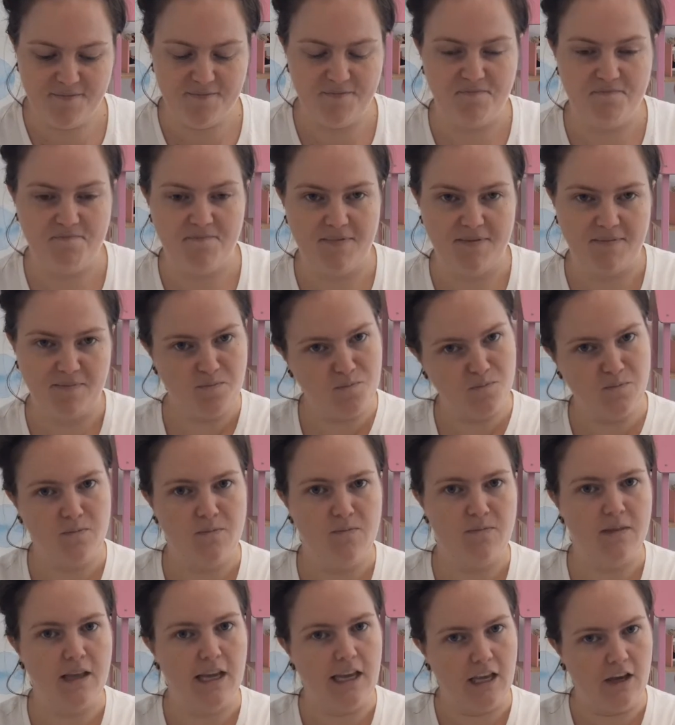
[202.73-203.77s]

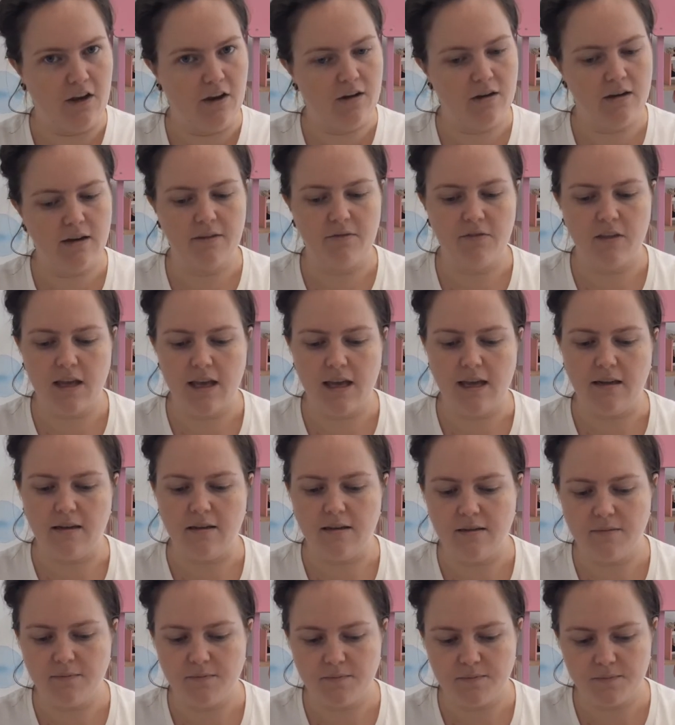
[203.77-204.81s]
There you go, have the
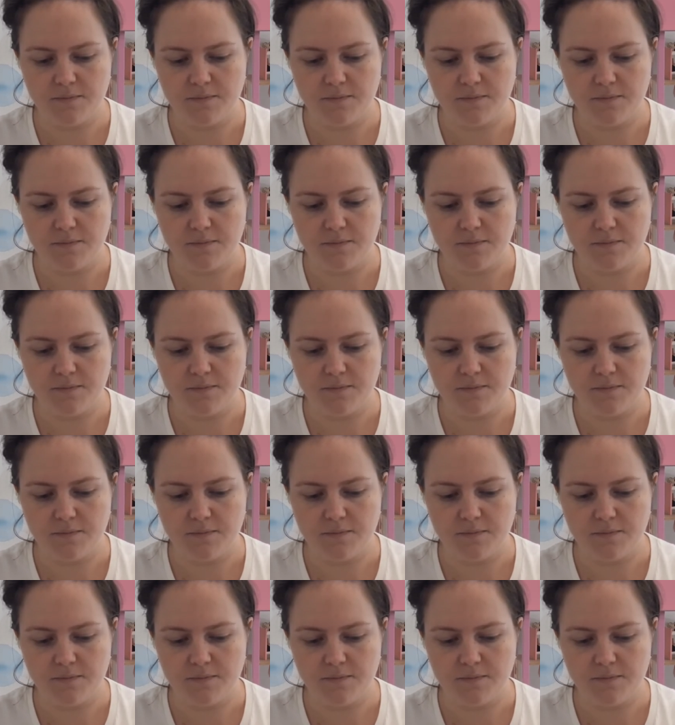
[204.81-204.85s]
head.